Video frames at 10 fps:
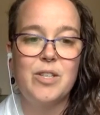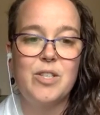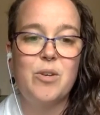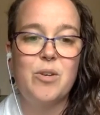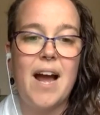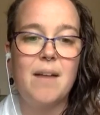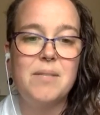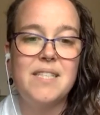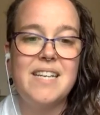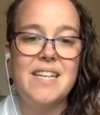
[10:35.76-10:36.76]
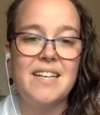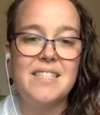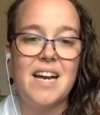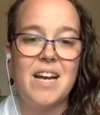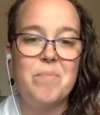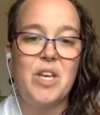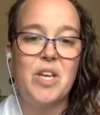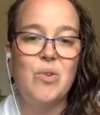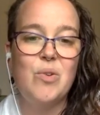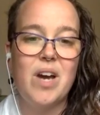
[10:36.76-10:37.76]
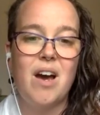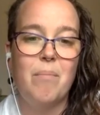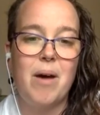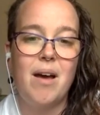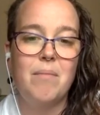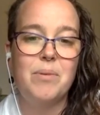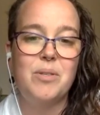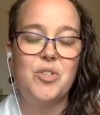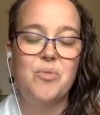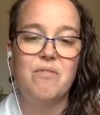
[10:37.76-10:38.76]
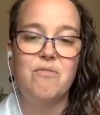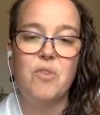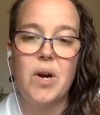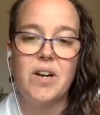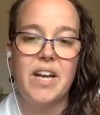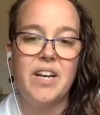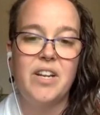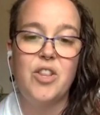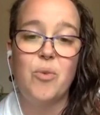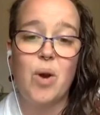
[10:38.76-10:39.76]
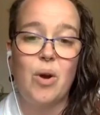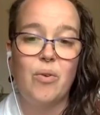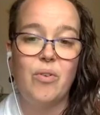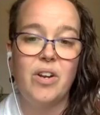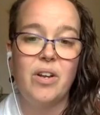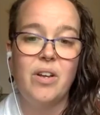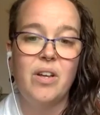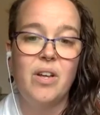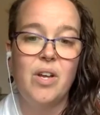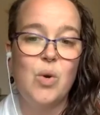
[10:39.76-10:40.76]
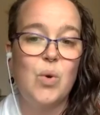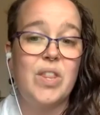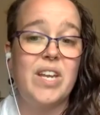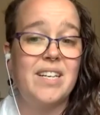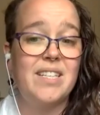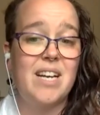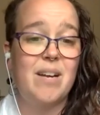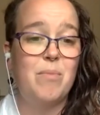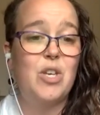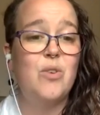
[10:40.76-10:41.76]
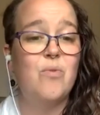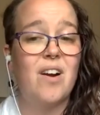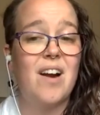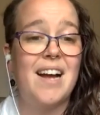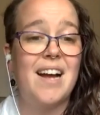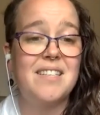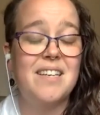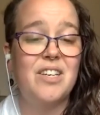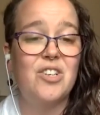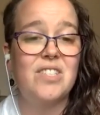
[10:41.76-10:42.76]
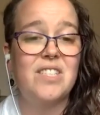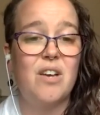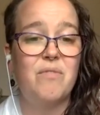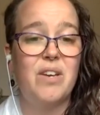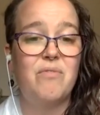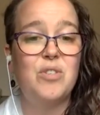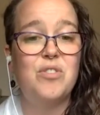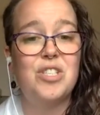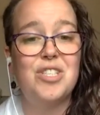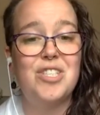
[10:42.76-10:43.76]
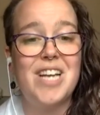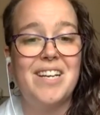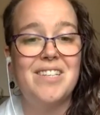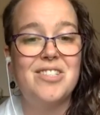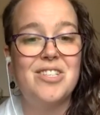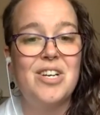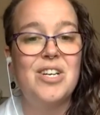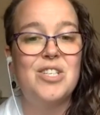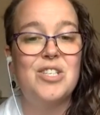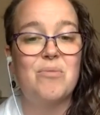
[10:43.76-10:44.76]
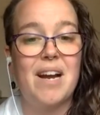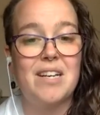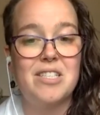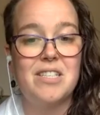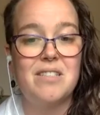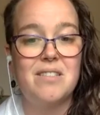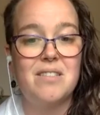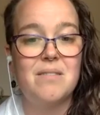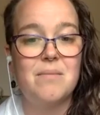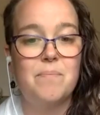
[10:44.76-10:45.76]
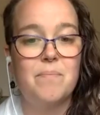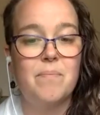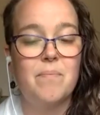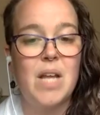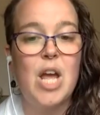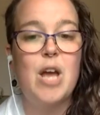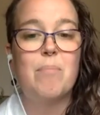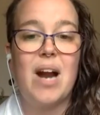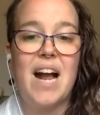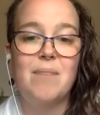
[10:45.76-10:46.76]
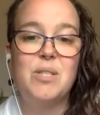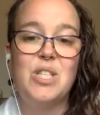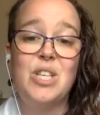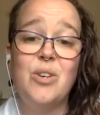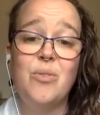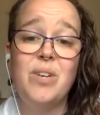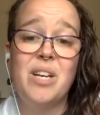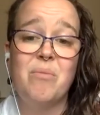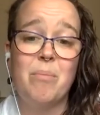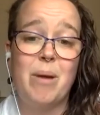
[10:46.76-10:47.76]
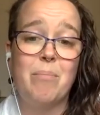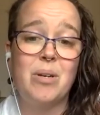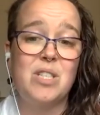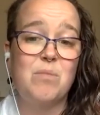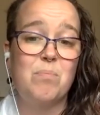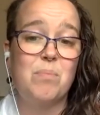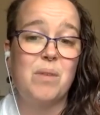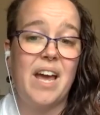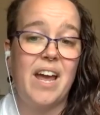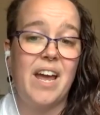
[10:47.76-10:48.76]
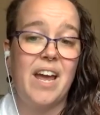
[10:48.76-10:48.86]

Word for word: So perhaps the next time that you come up to a fork in the road, or the next time you are asking yourself if you should change directions, perhaps you can remember to play.